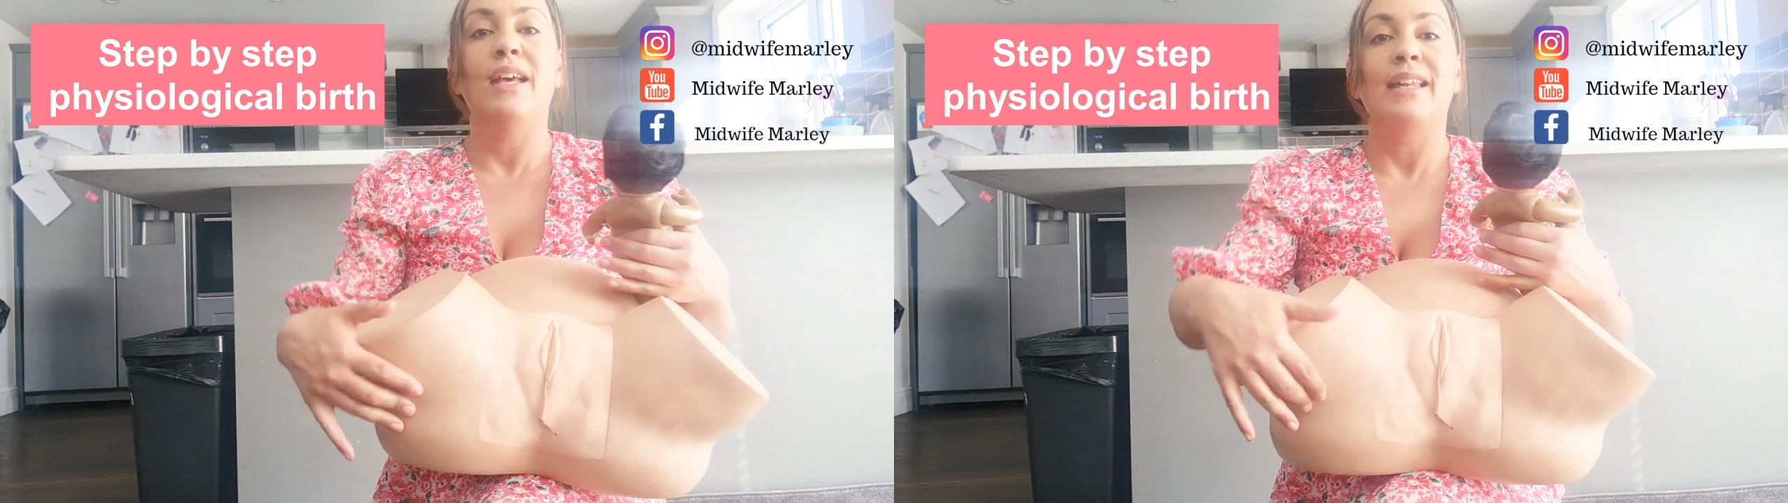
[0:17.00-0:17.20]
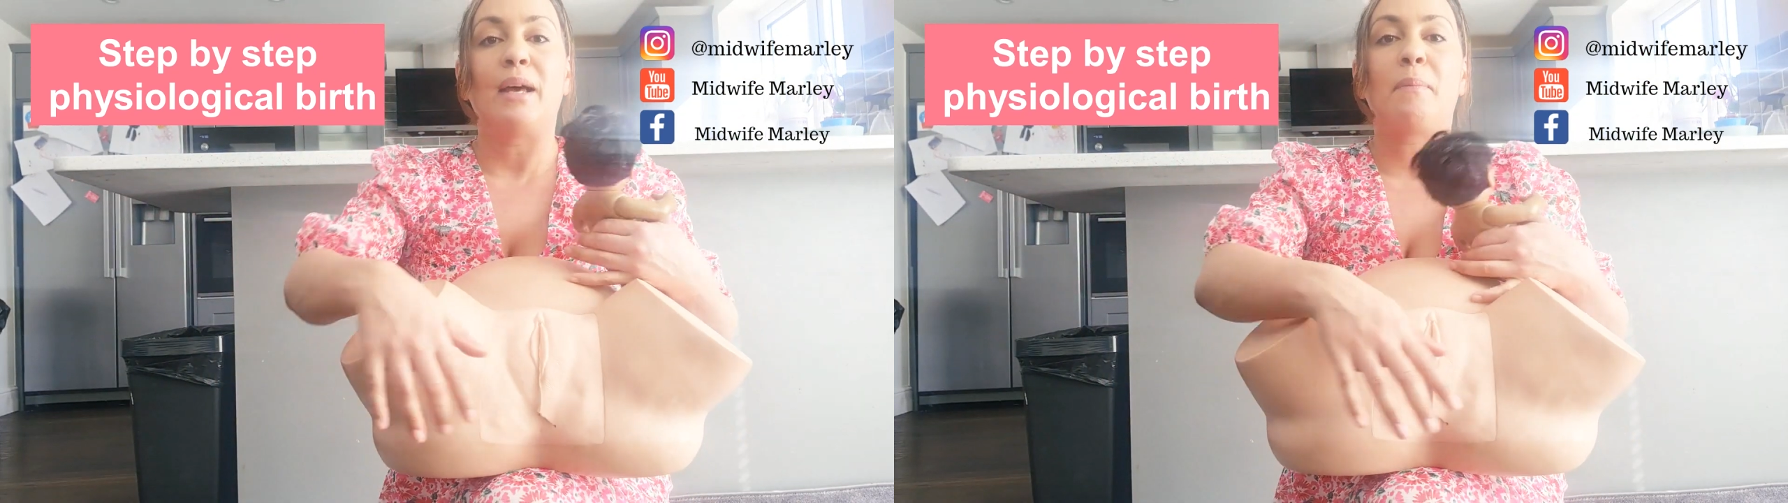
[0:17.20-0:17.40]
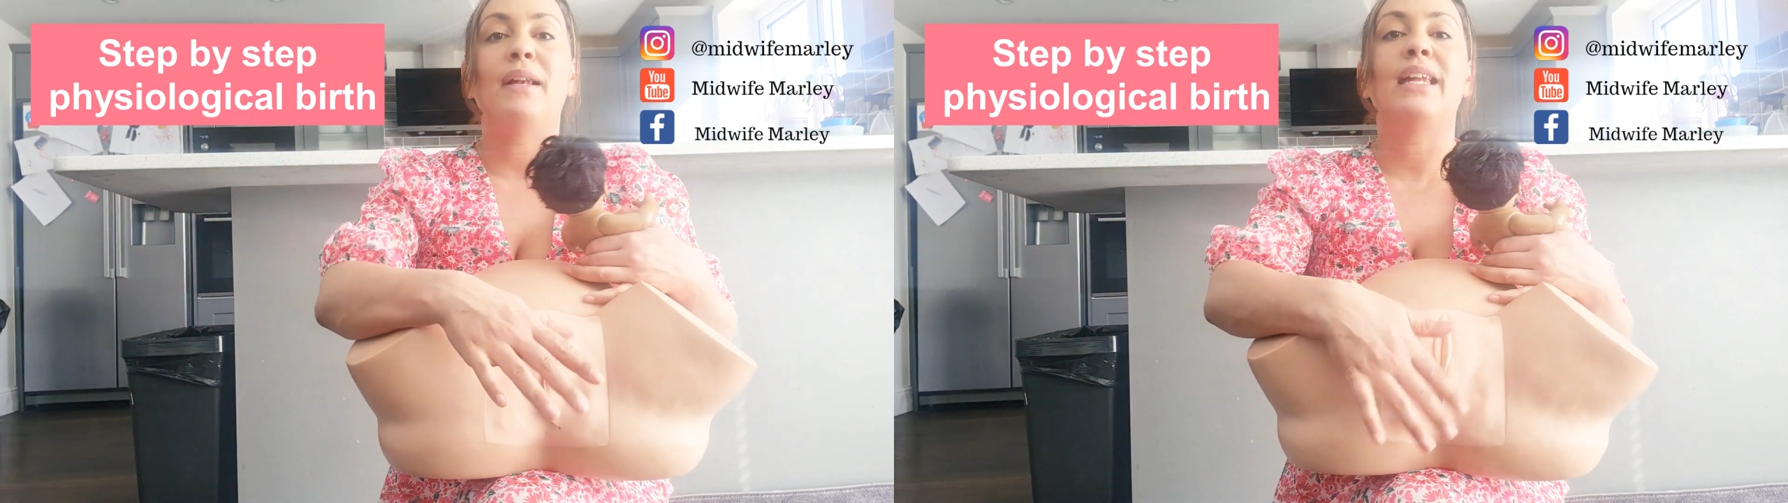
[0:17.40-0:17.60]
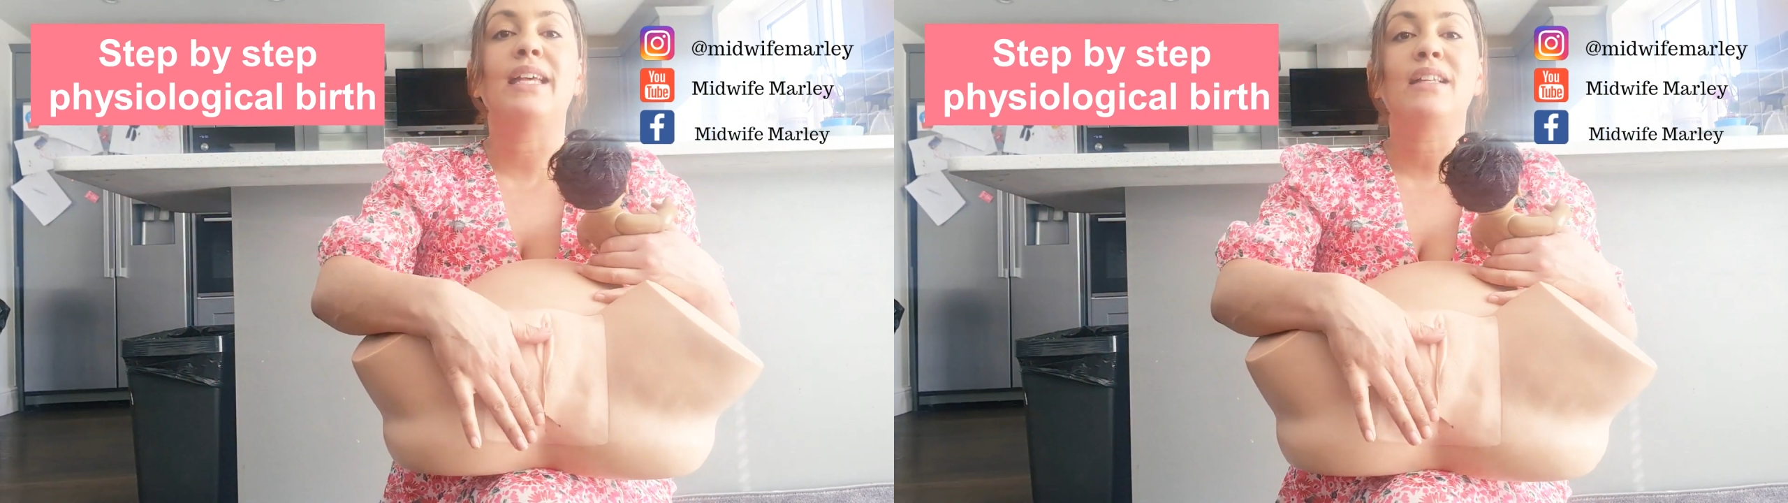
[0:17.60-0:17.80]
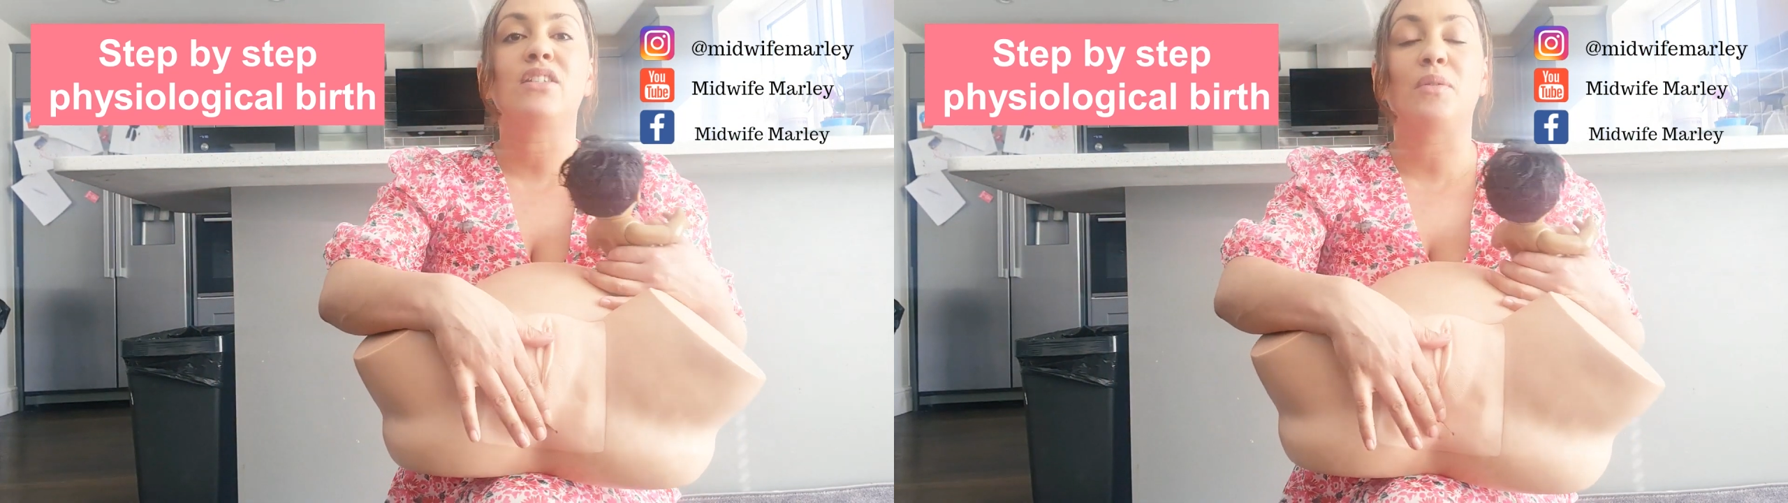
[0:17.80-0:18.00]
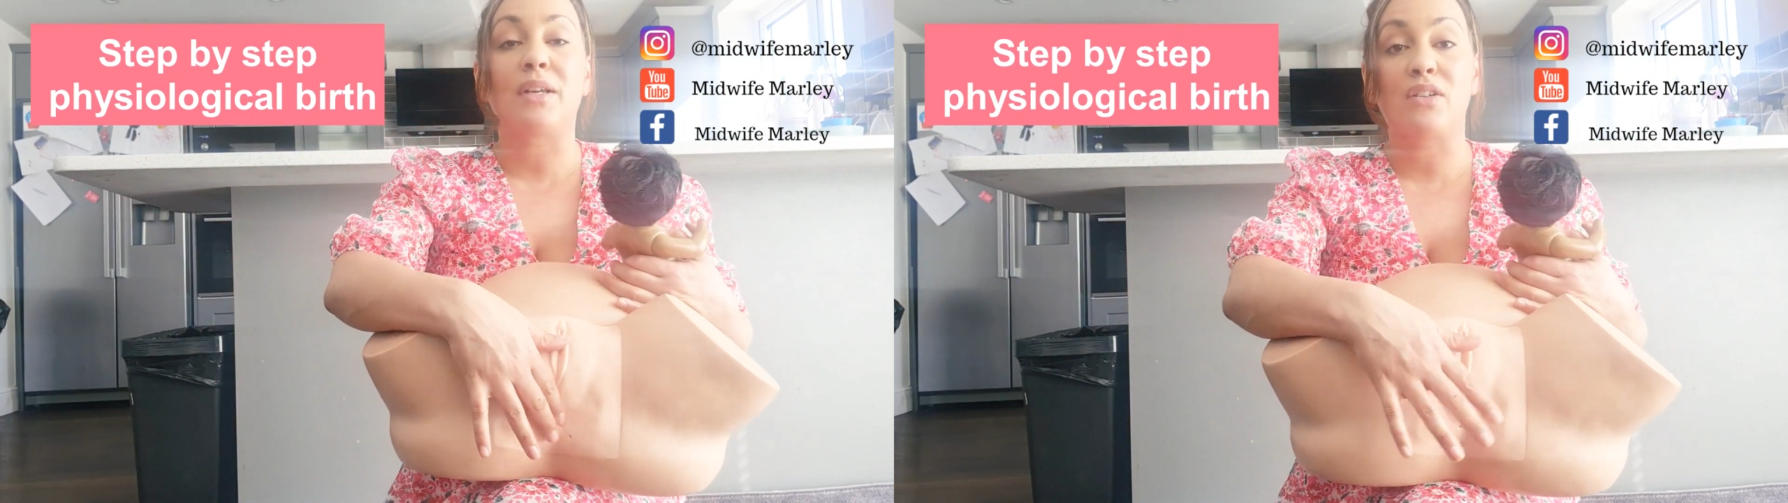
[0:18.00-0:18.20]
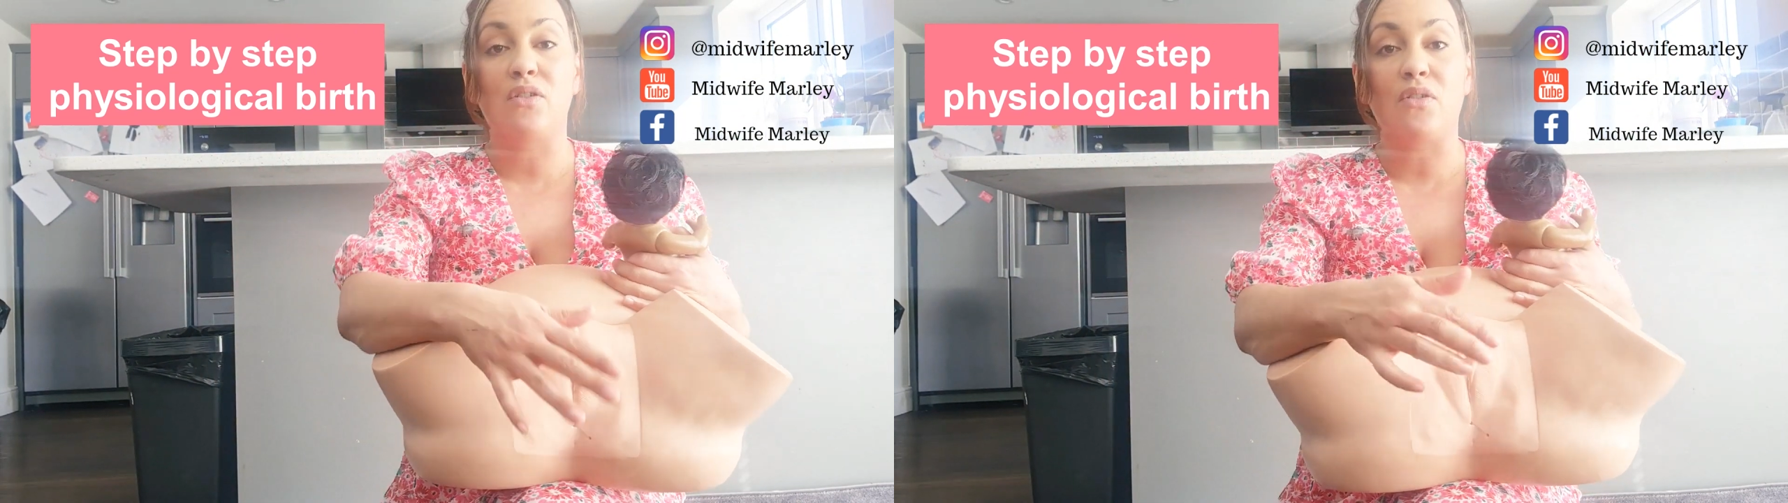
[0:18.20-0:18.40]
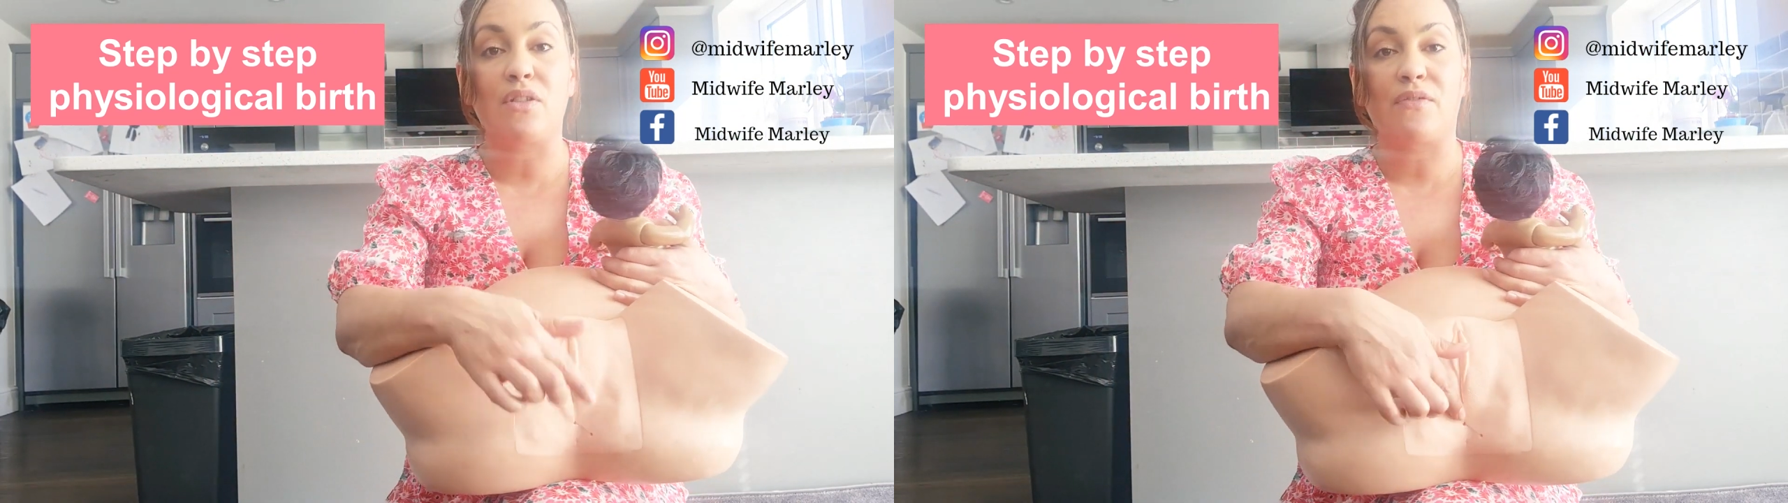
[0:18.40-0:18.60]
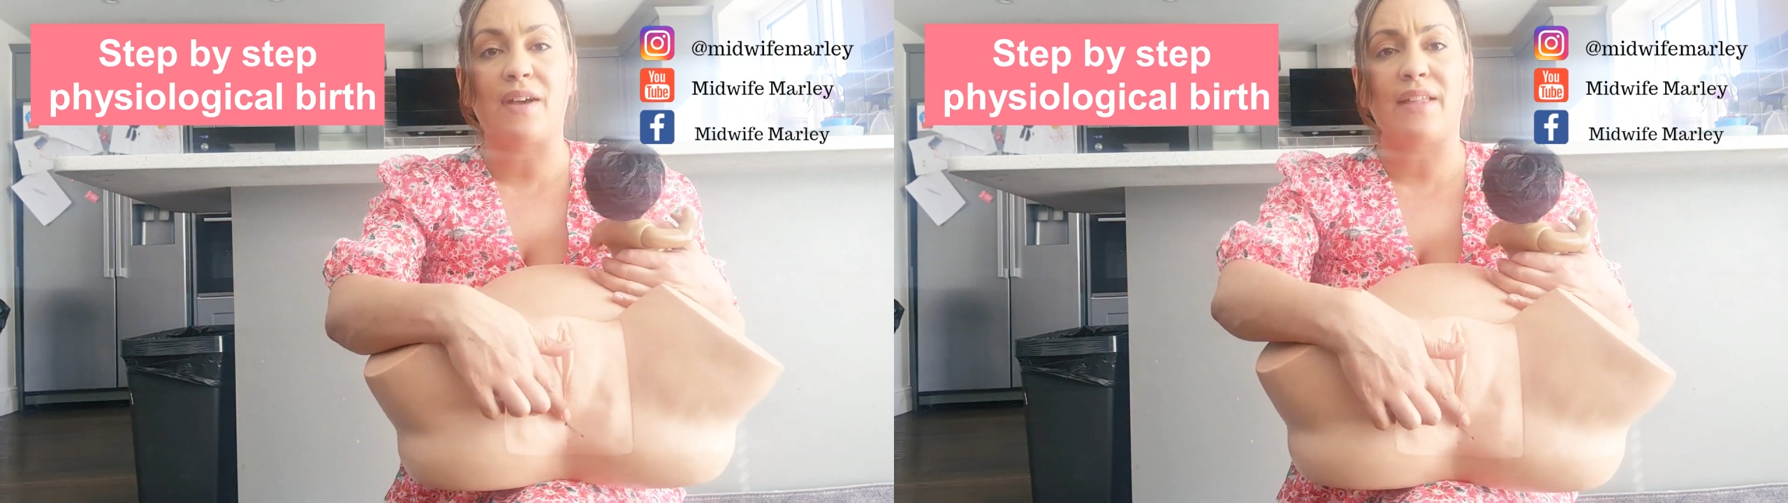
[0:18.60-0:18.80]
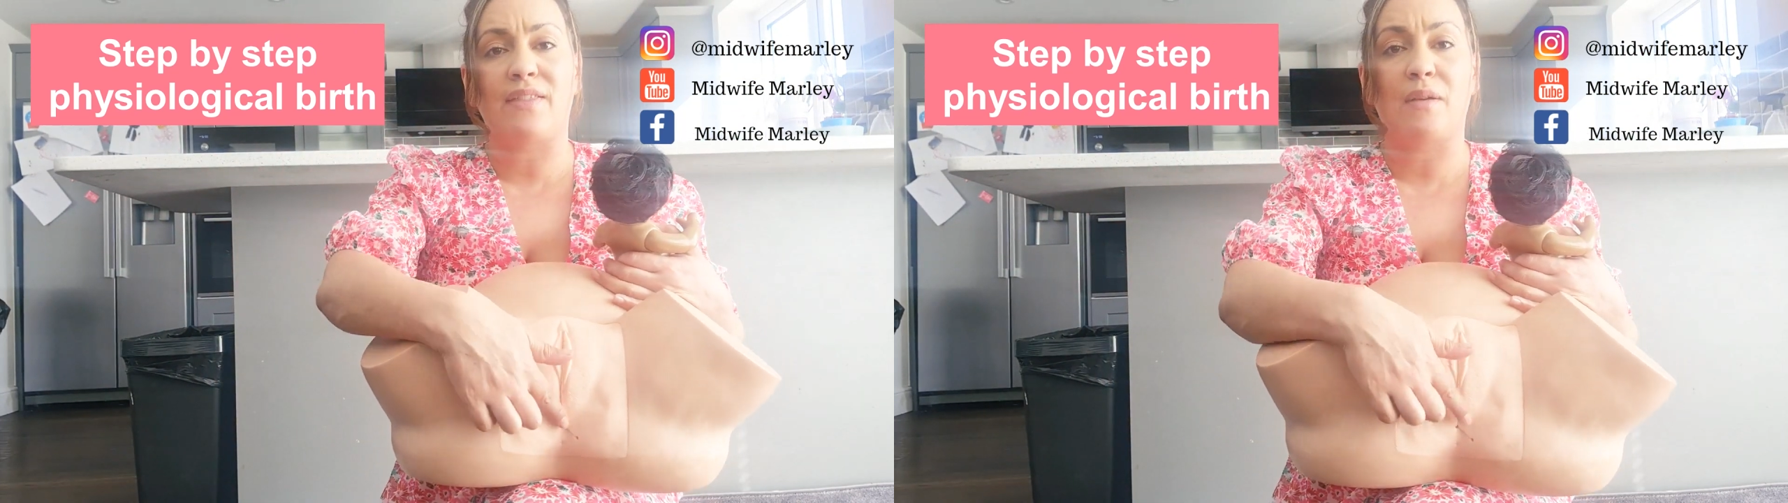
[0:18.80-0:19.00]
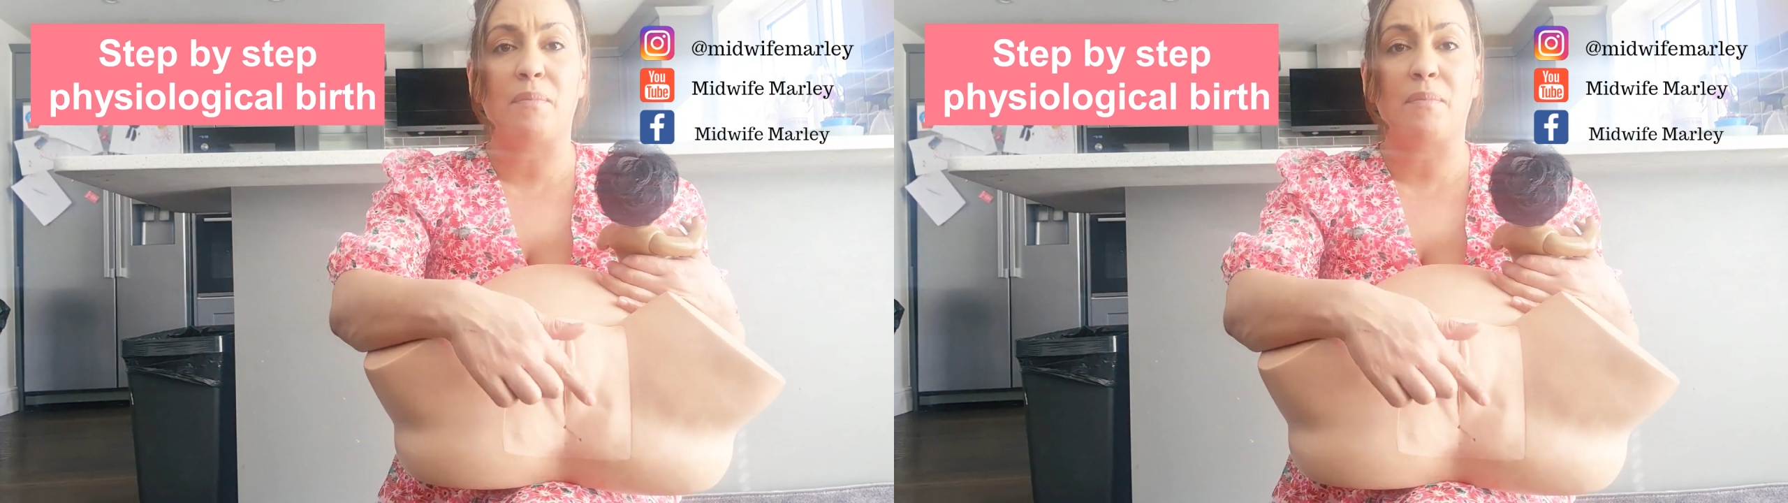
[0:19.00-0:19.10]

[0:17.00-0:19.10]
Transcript: Now please do ignore the fact that